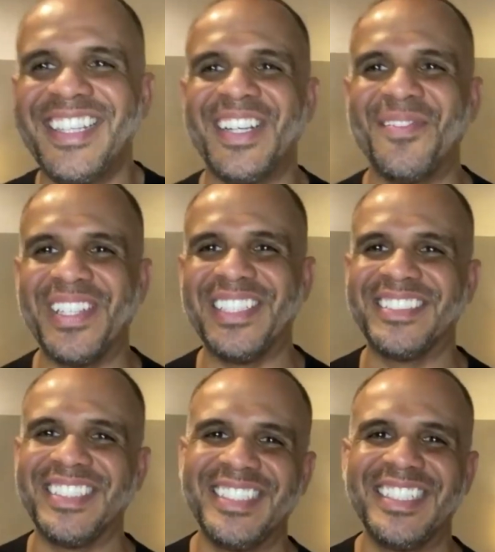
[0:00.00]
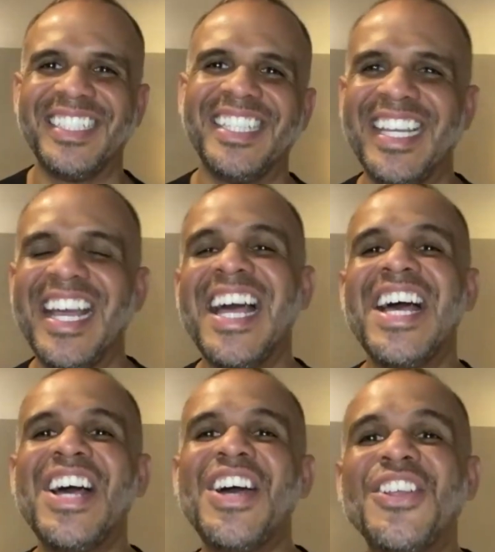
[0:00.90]
Amazing.
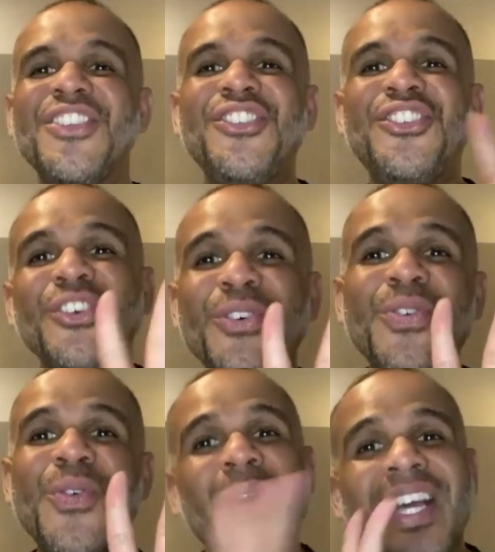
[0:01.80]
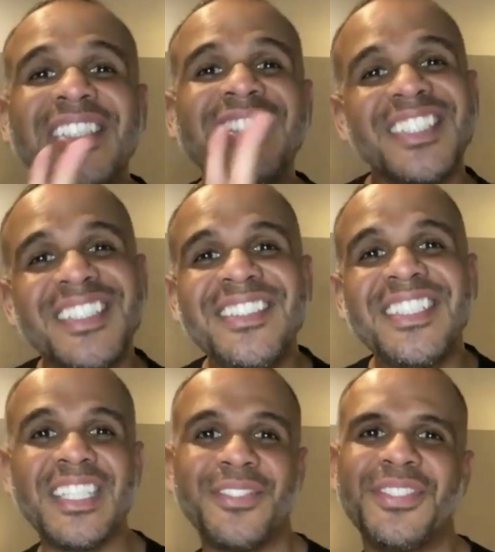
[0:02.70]
Two questions
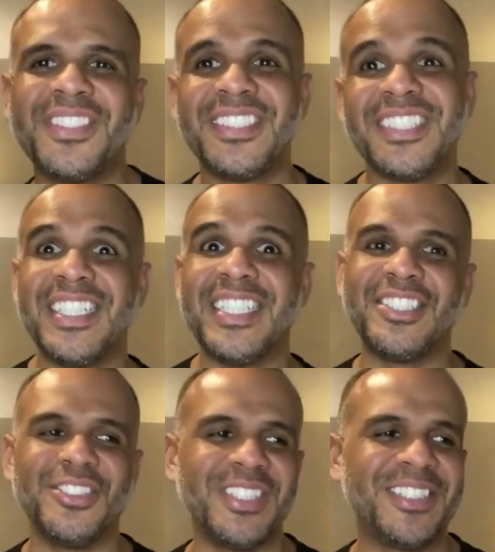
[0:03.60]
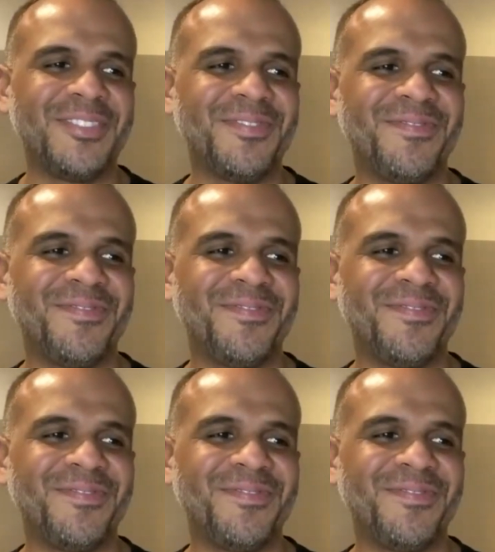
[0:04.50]
left. Let's do it.